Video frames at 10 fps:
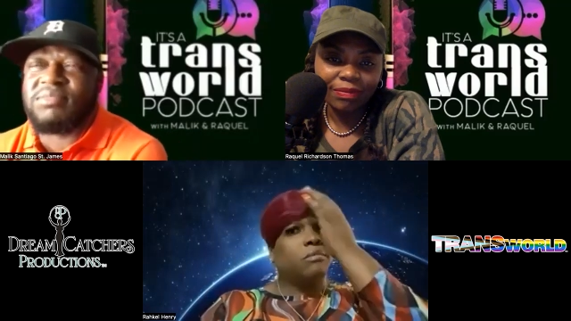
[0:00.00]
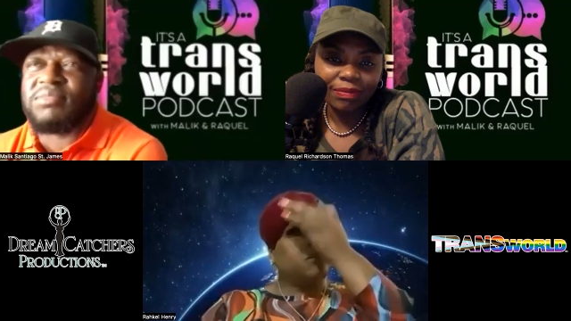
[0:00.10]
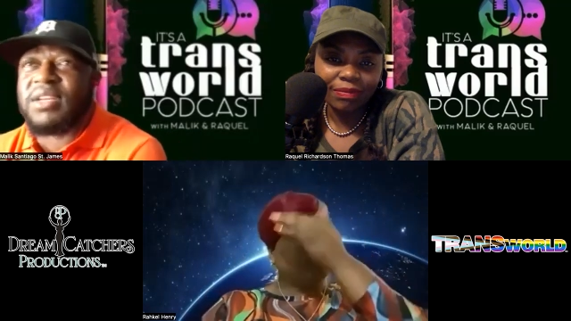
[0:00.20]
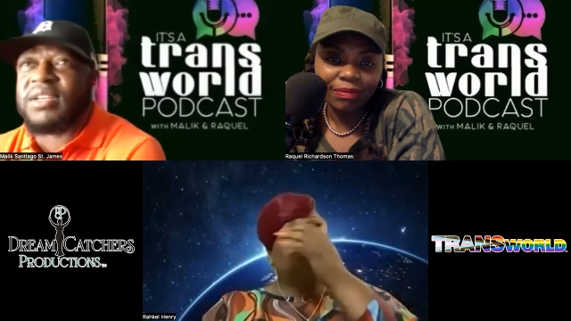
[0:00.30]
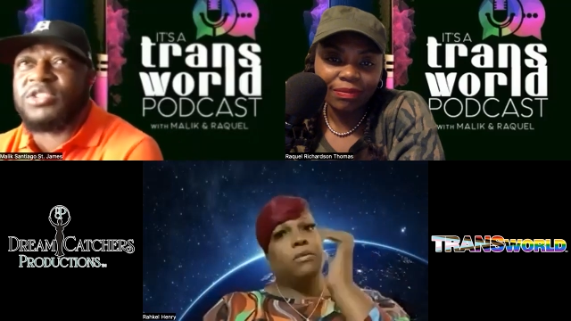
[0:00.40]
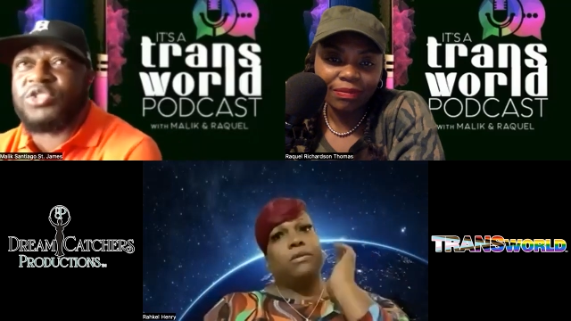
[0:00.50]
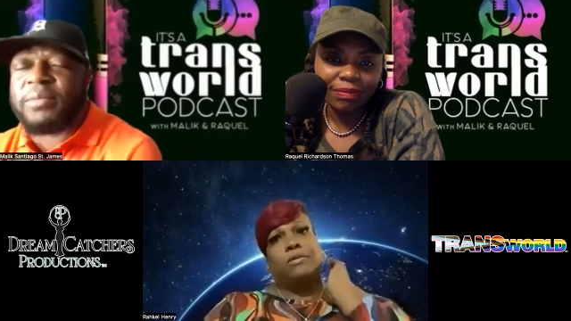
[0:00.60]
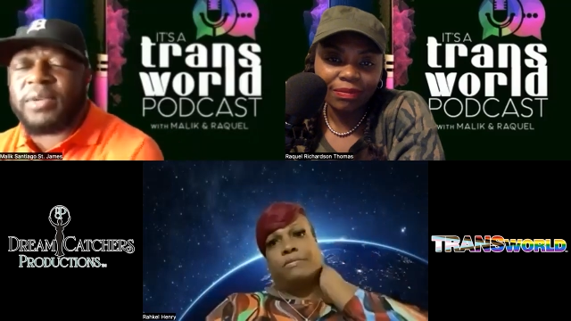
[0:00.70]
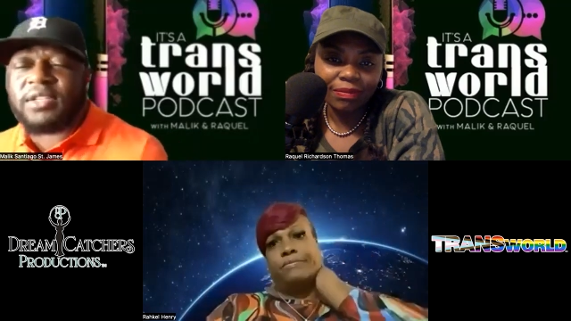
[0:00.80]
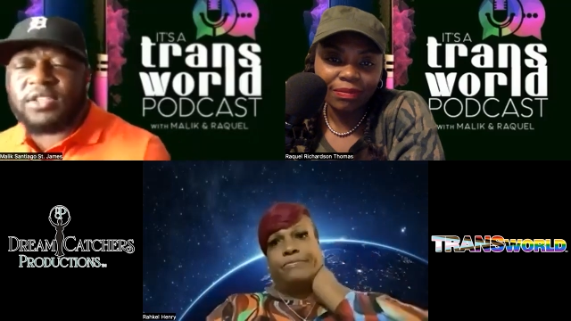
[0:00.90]
Speaker 1: it
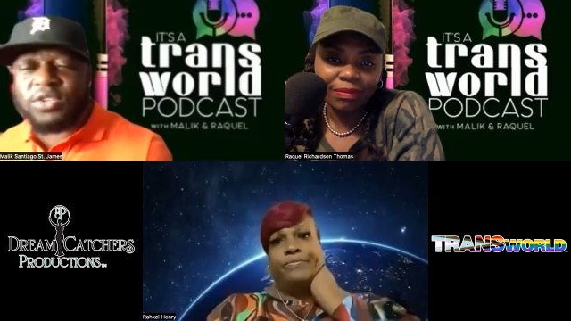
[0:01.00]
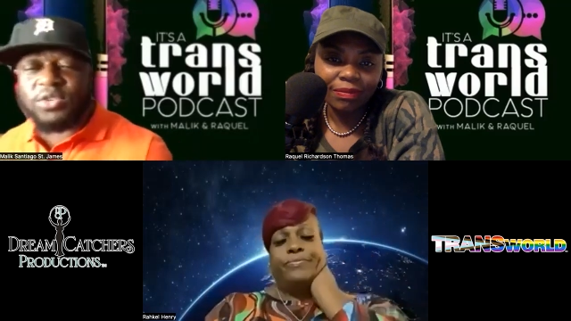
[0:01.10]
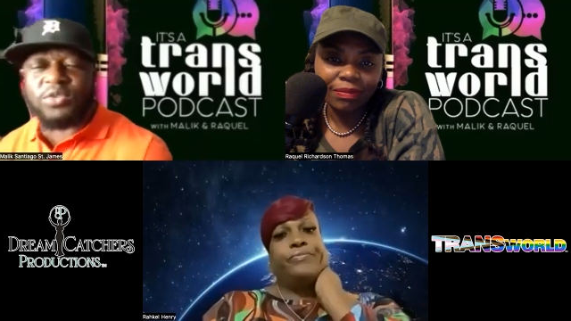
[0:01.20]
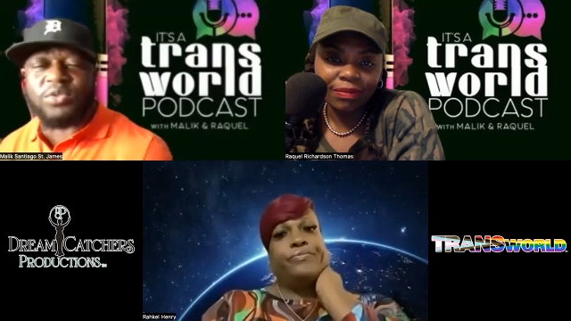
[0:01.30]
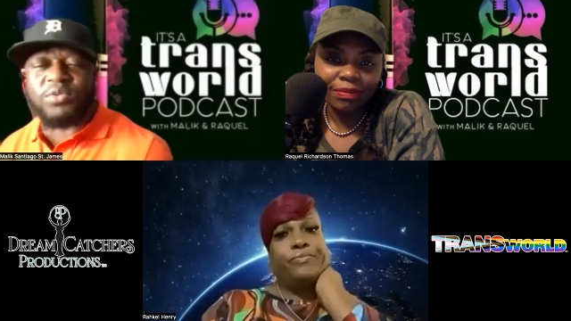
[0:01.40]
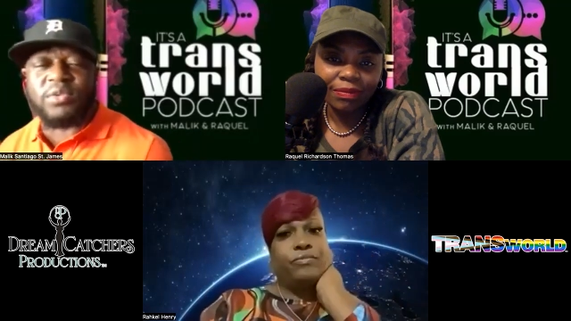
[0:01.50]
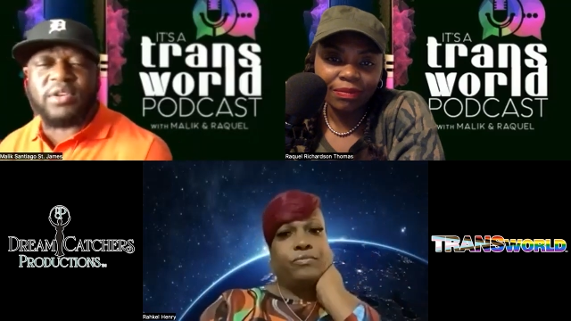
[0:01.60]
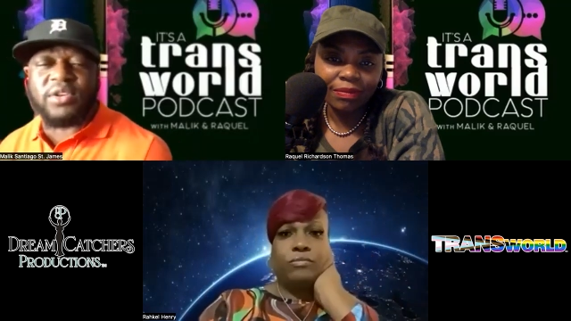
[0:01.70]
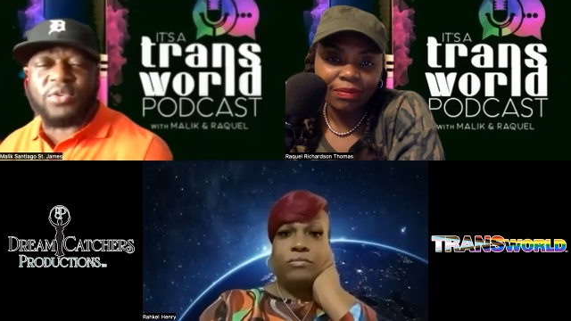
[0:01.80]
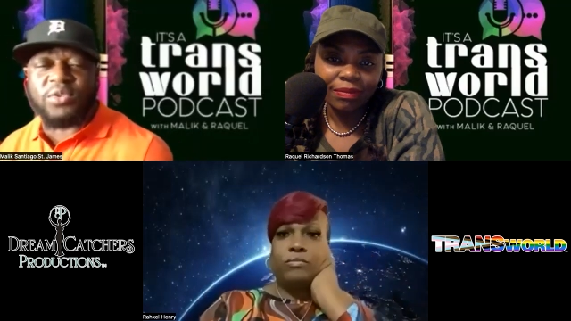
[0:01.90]
attributed to
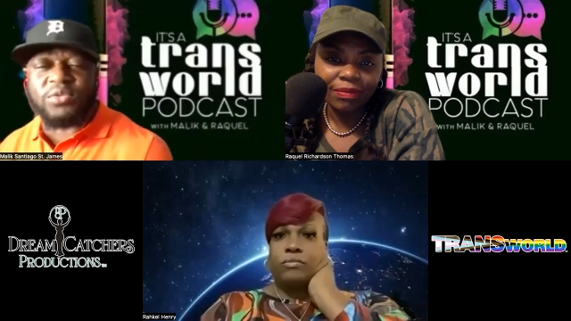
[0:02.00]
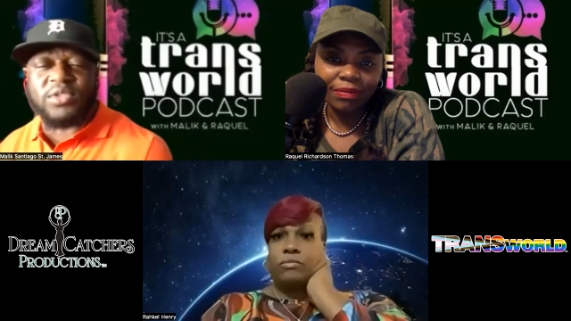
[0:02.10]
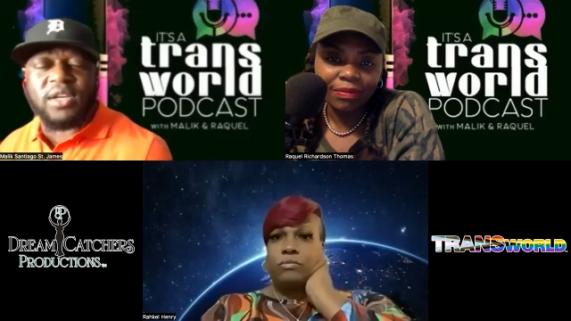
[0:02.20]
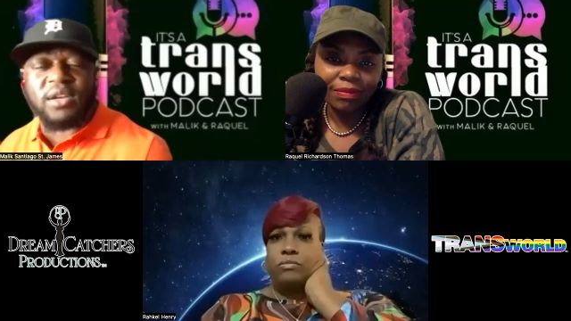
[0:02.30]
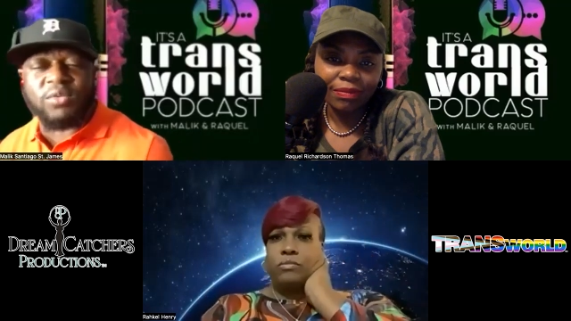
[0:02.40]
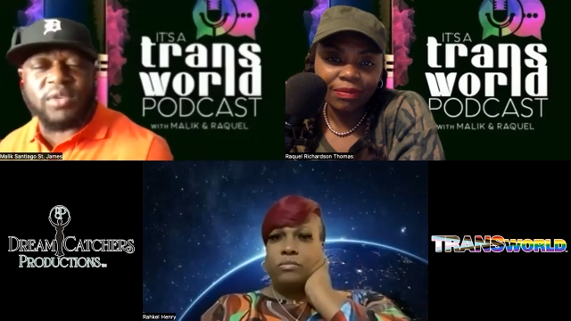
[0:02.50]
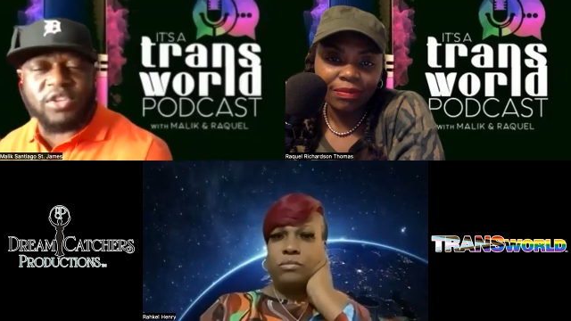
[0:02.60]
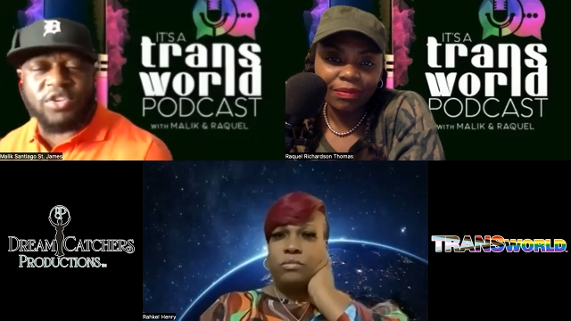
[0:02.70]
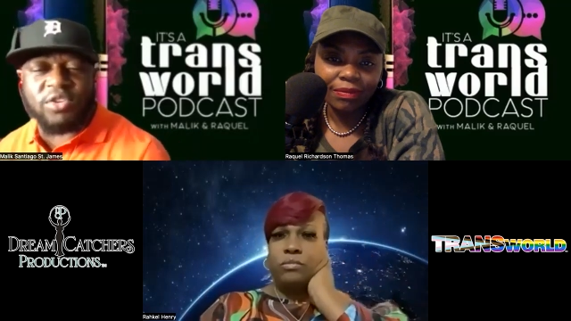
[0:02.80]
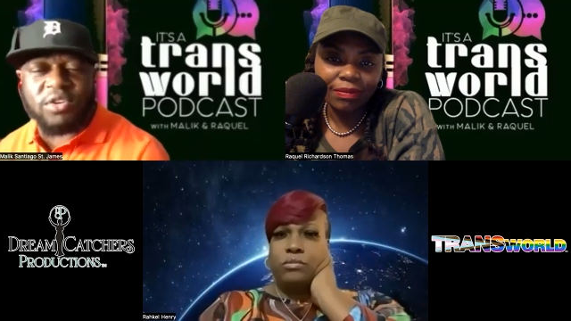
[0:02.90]
you dealing
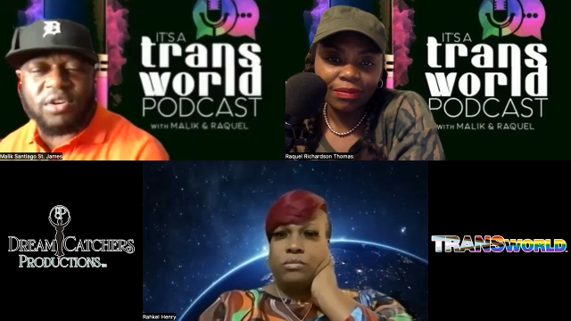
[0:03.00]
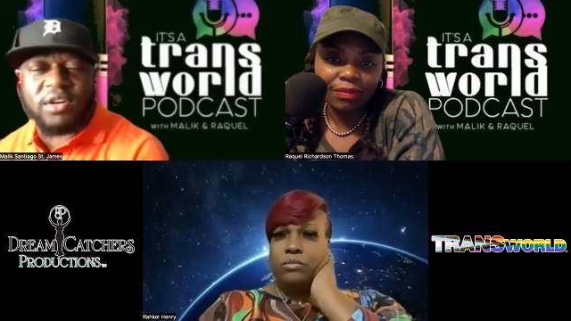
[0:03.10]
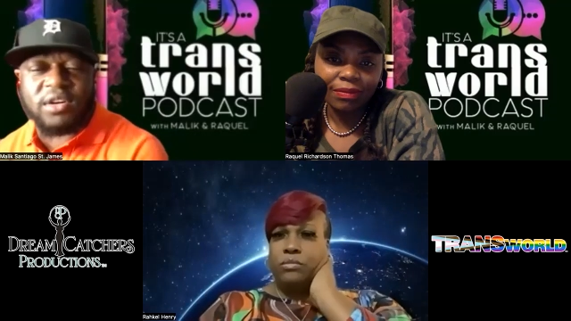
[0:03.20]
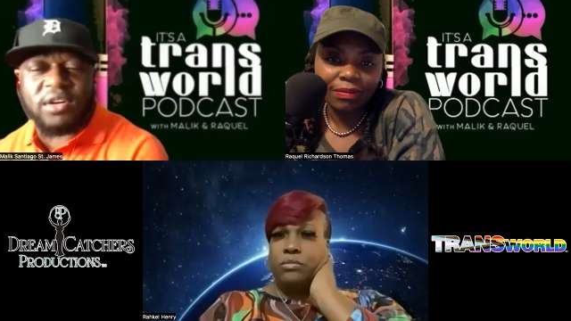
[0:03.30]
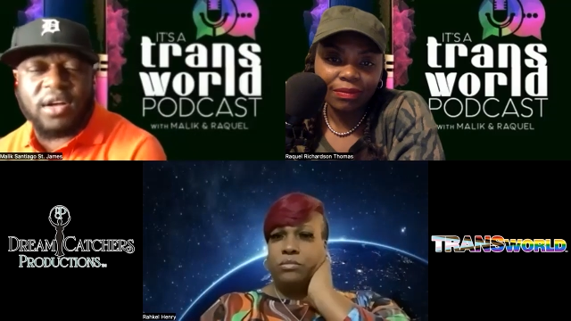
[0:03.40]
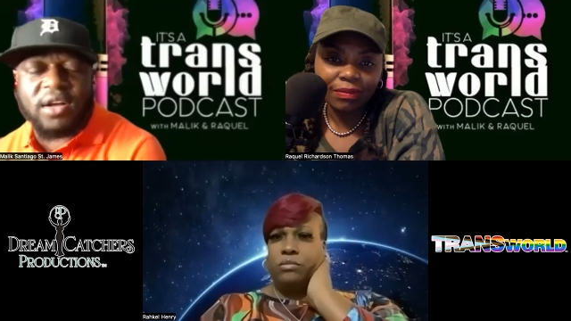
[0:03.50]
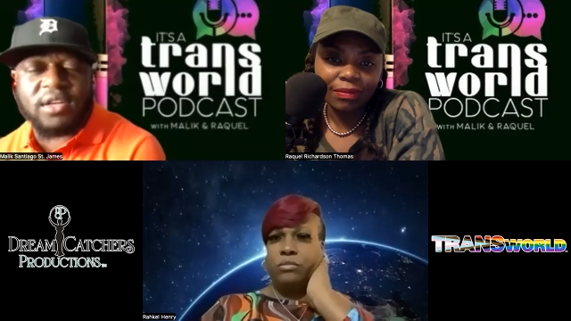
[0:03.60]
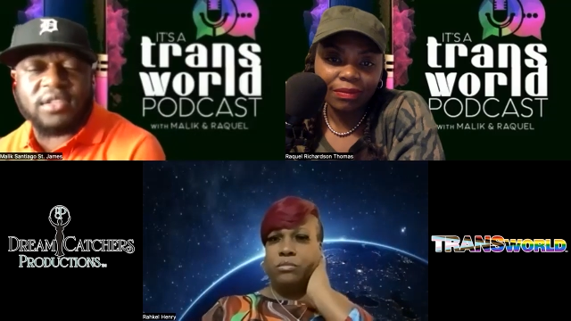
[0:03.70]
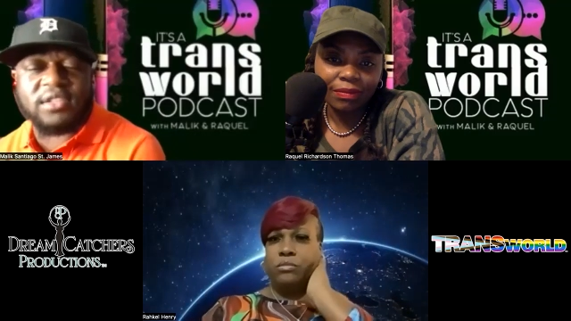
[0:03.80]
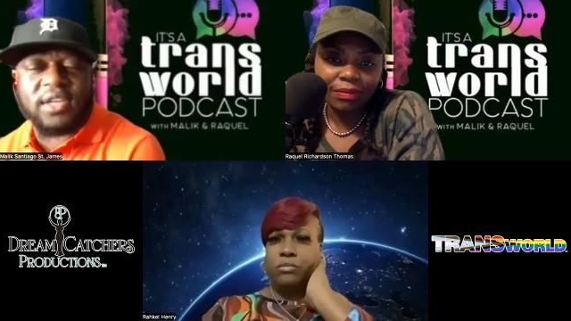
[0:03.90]
with your
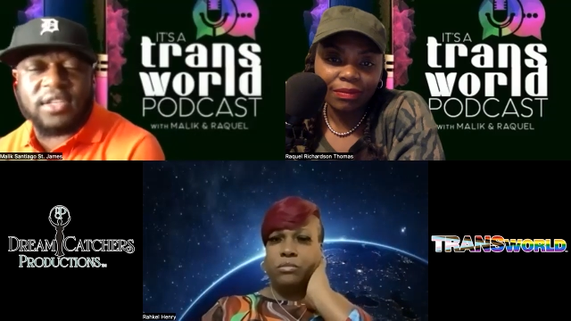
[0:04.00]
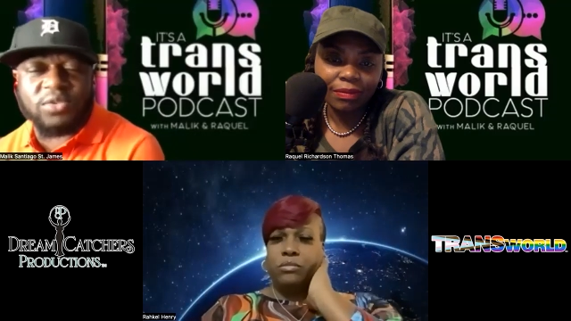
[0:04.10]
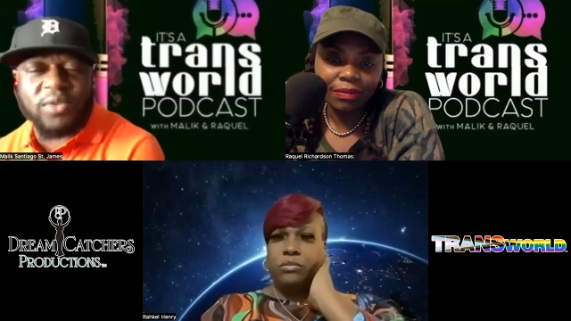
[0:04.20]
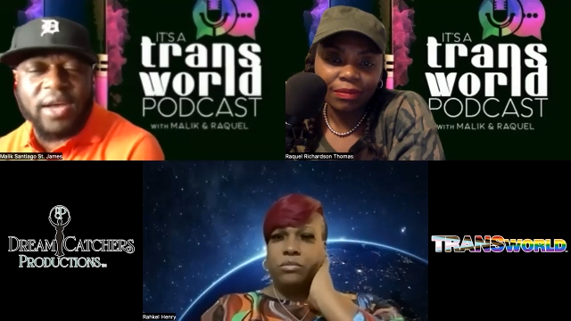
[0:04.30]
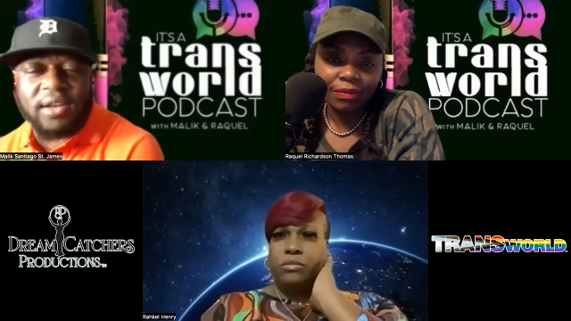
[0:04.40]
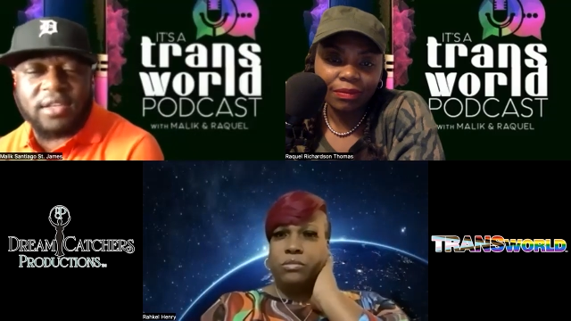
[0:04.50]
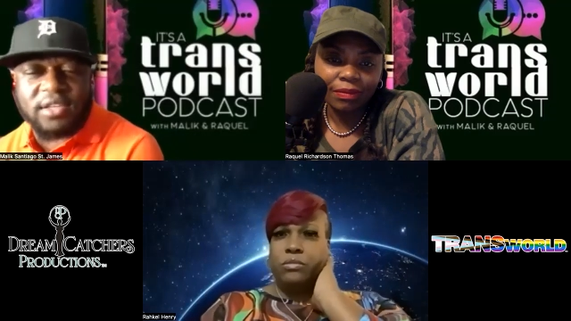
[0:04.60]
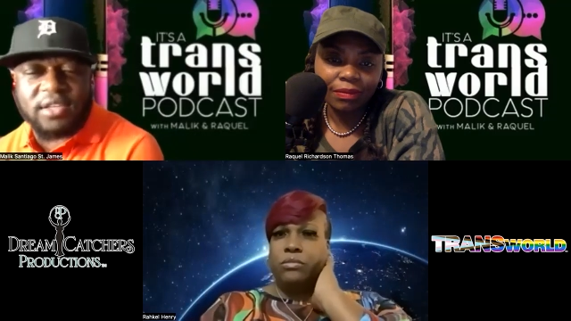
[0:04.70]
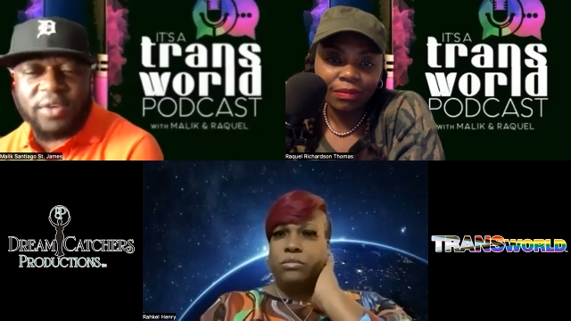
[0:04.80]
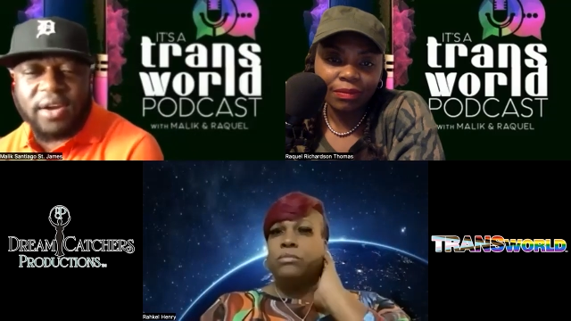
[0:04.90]
uh,
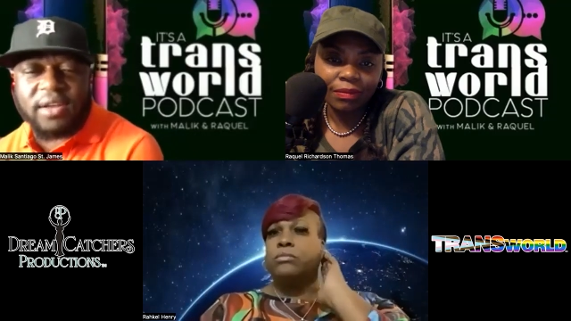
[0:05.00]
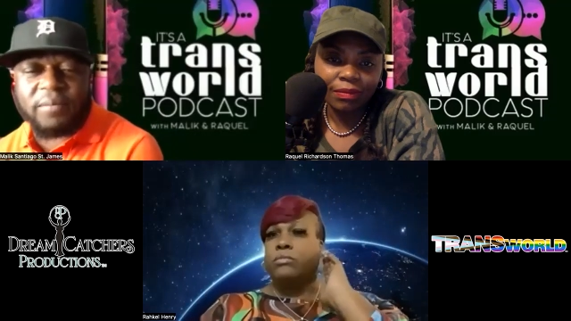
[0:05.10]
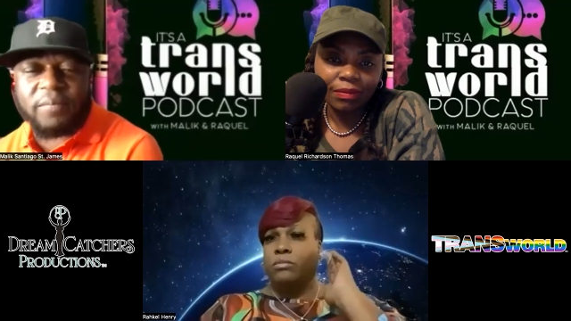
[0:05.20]
sexuality, right?